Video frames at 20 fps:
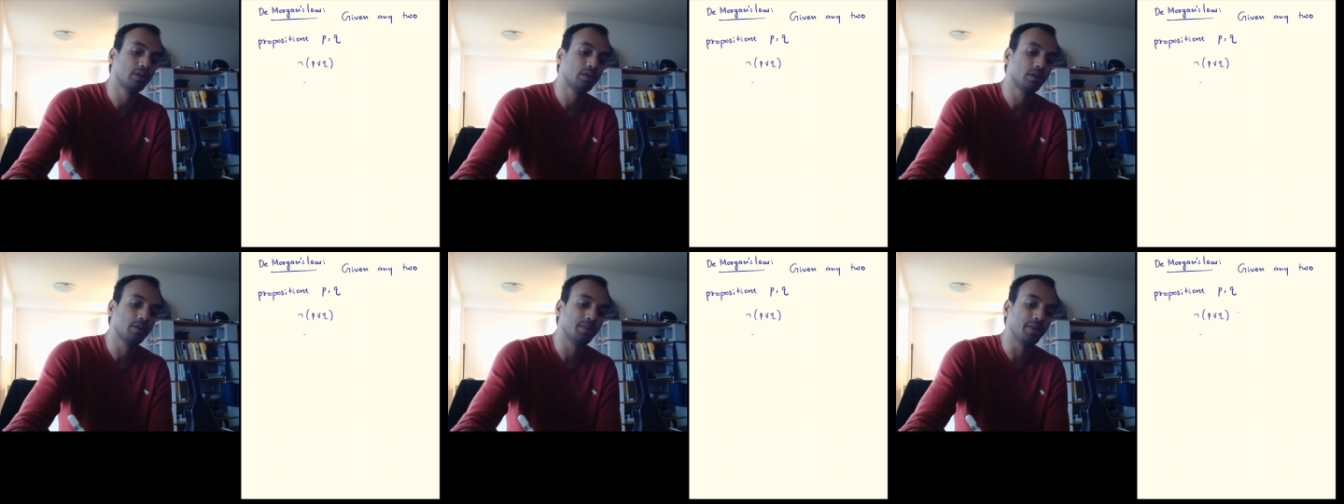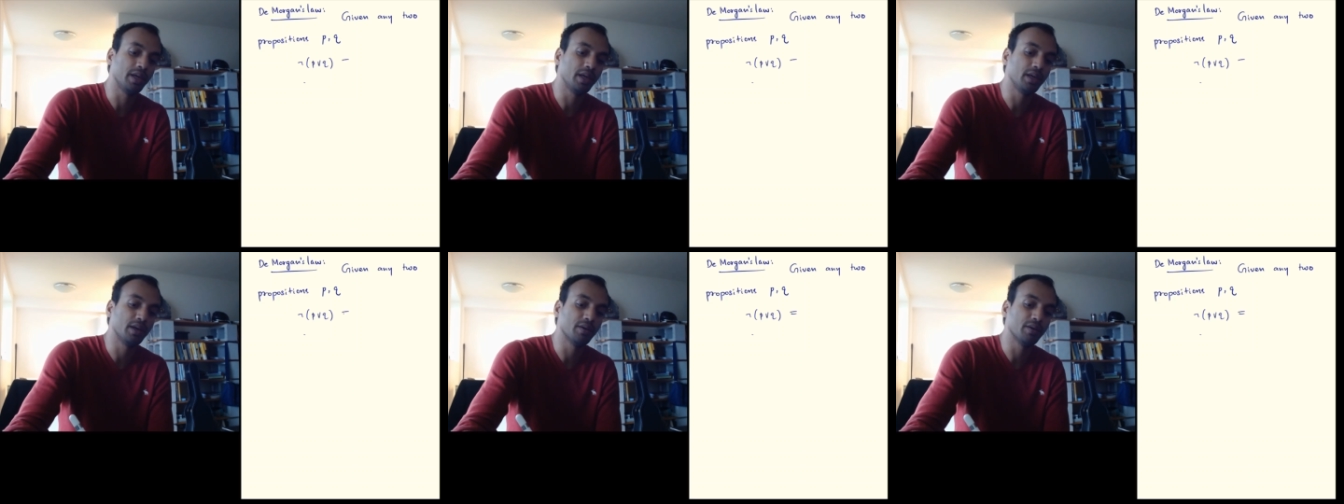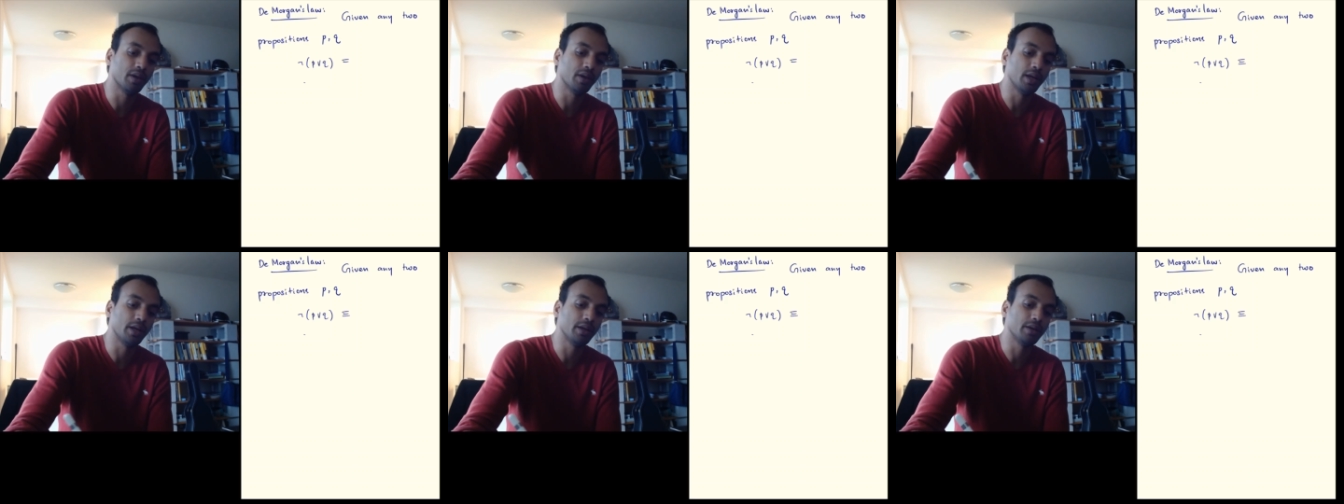to be
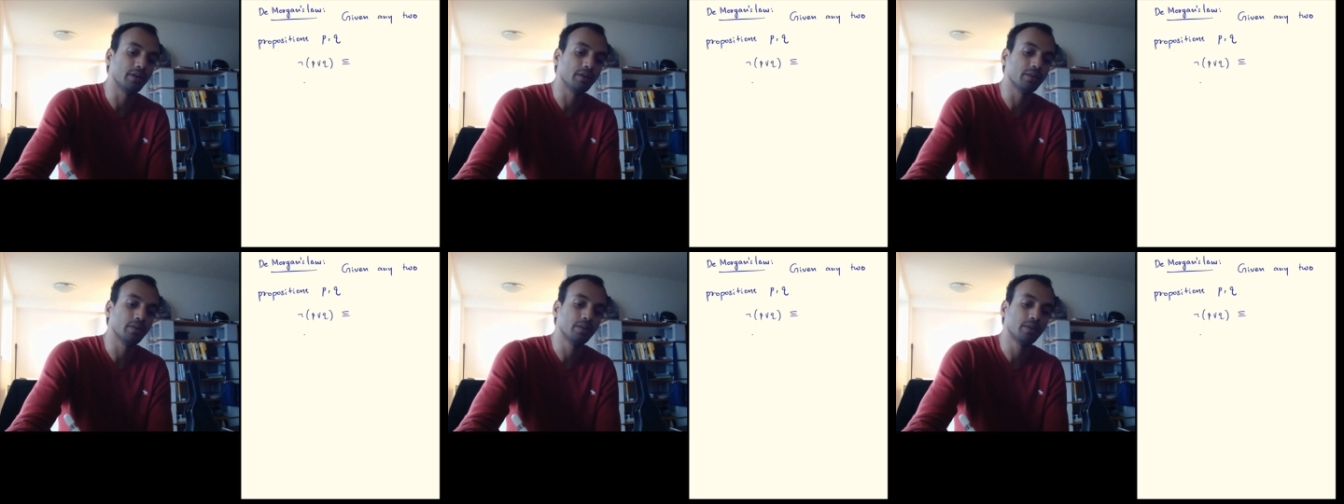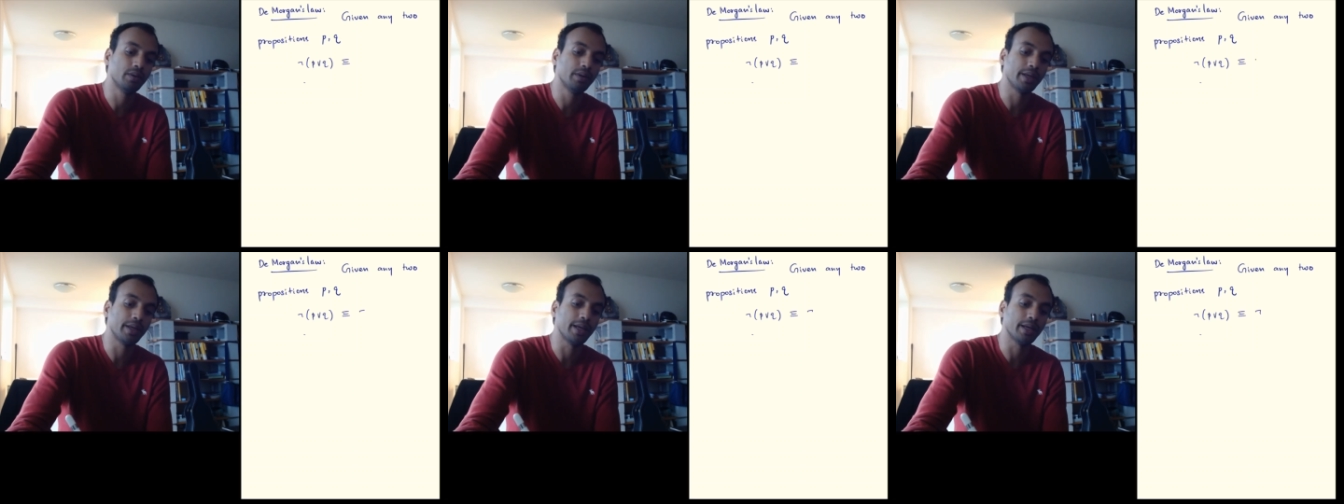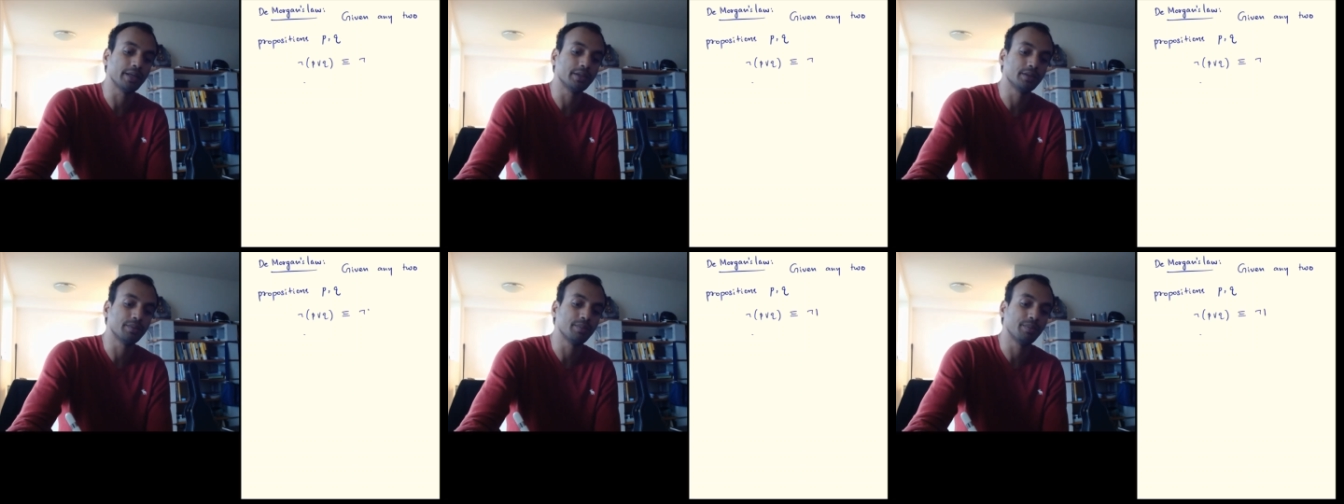equivalent to
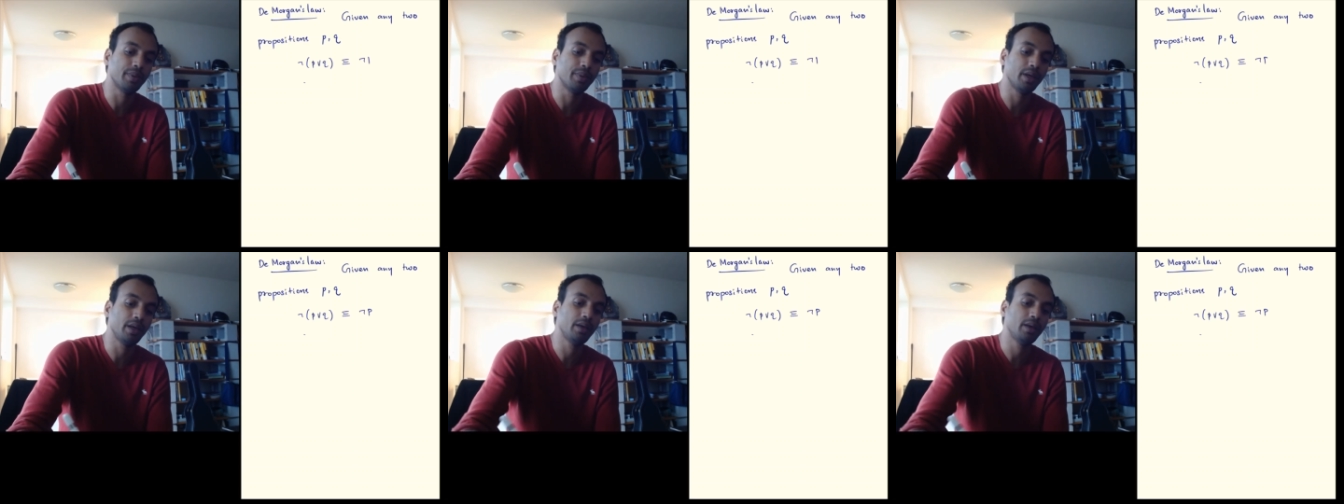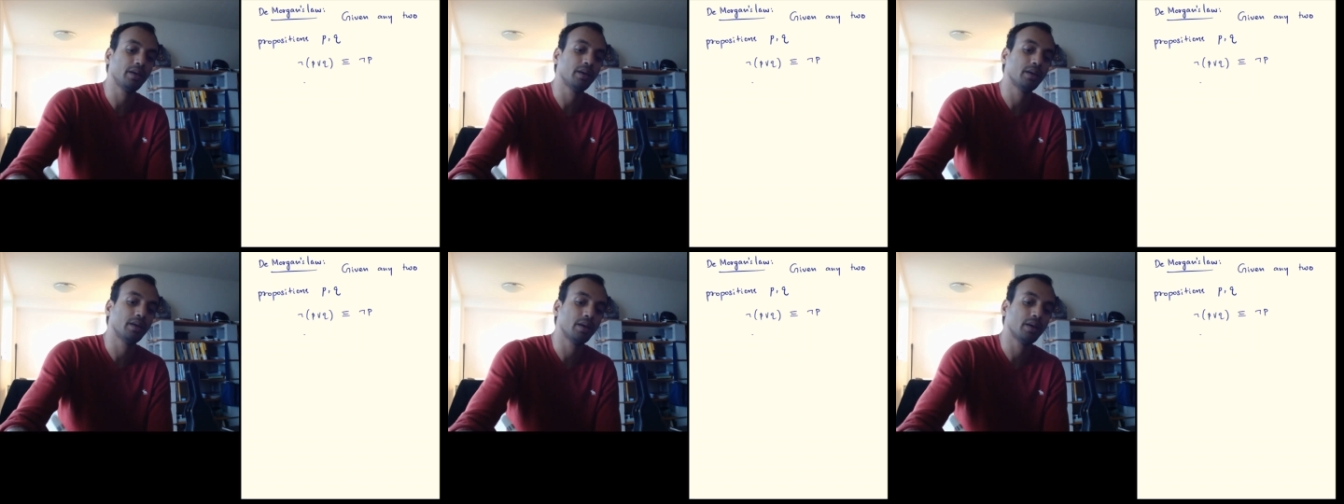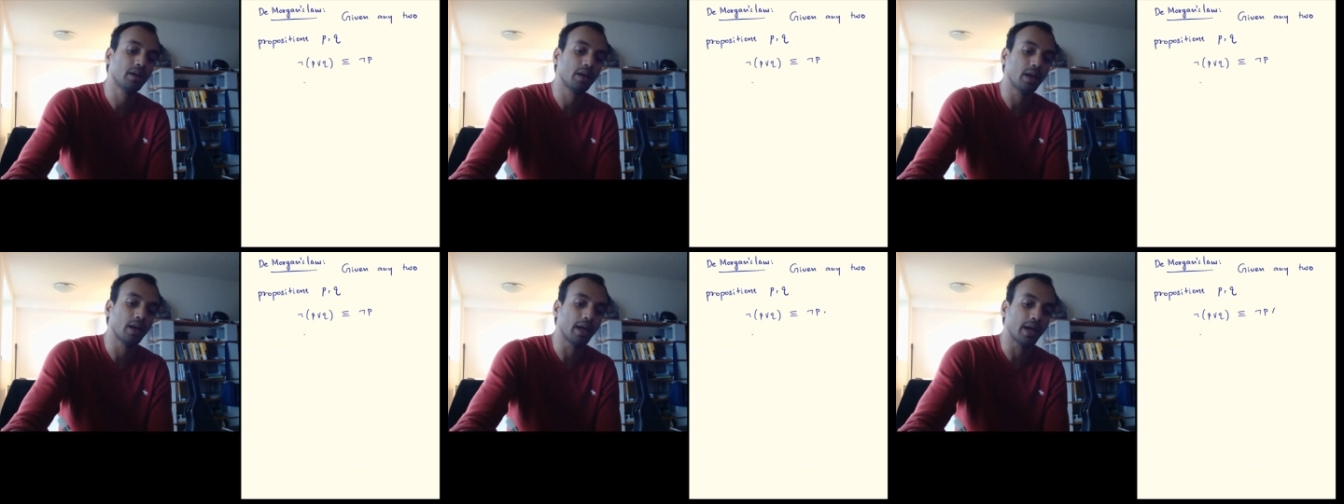negation P
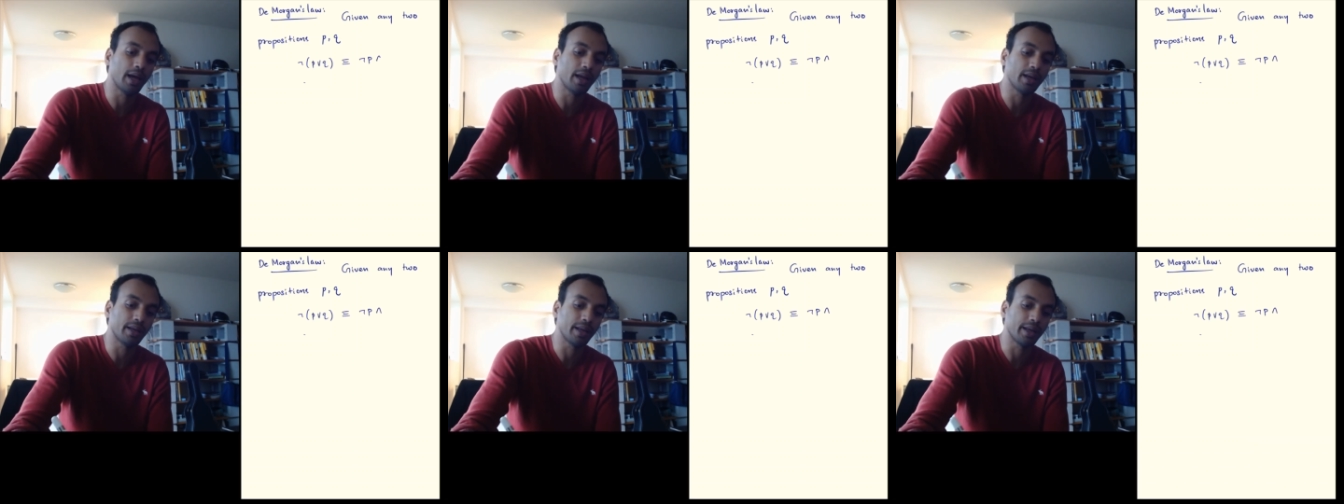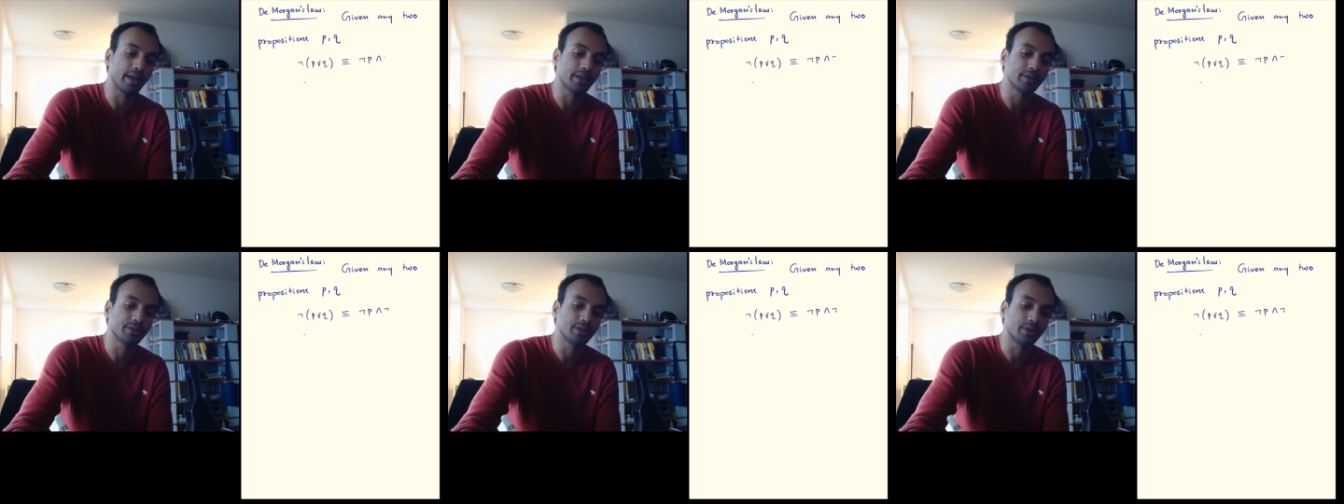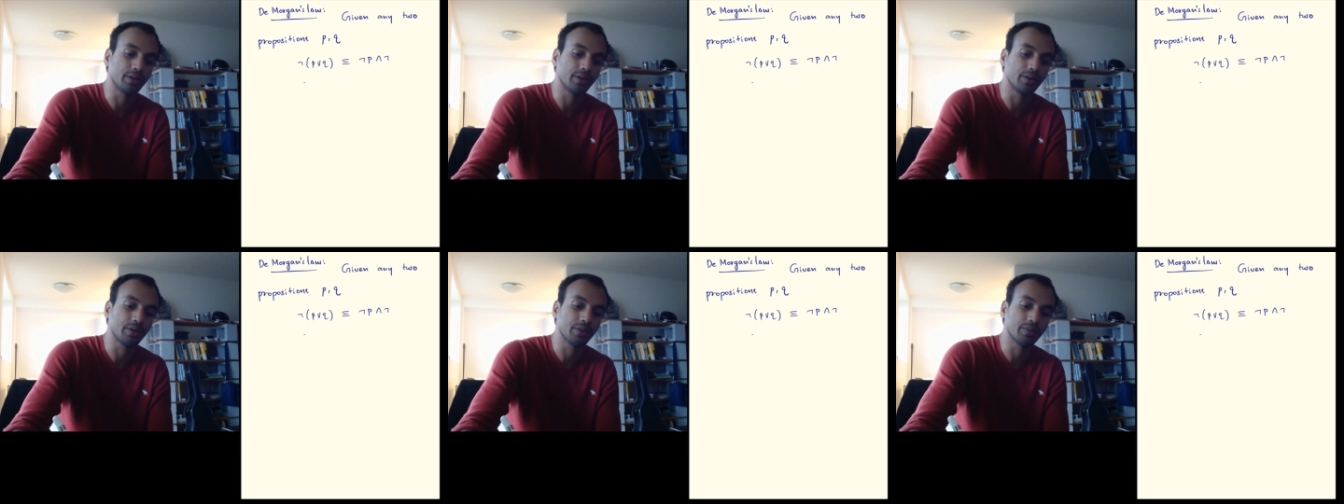and
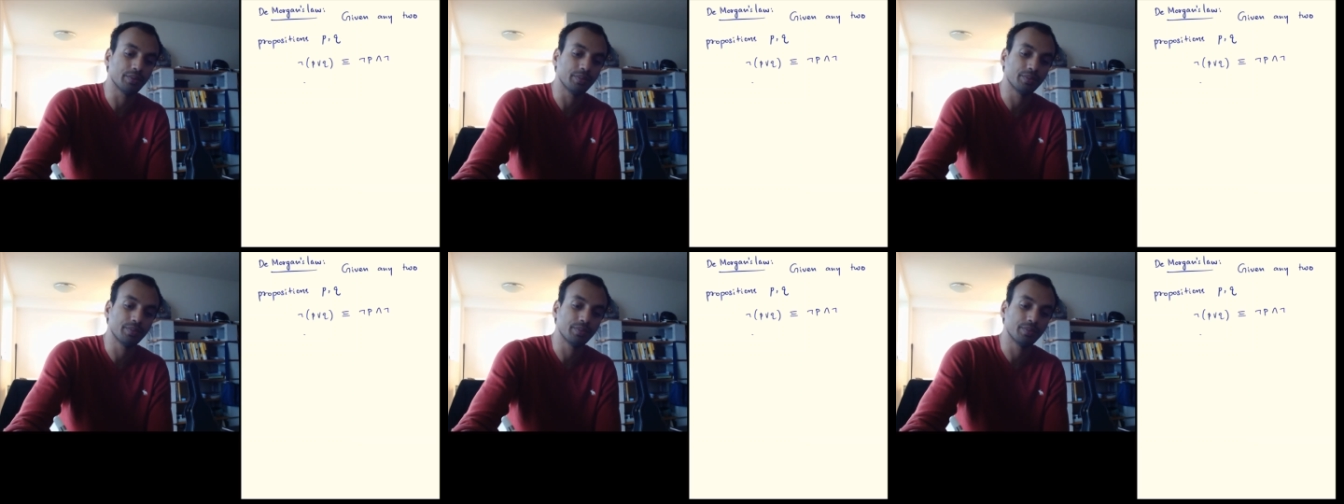negation Q.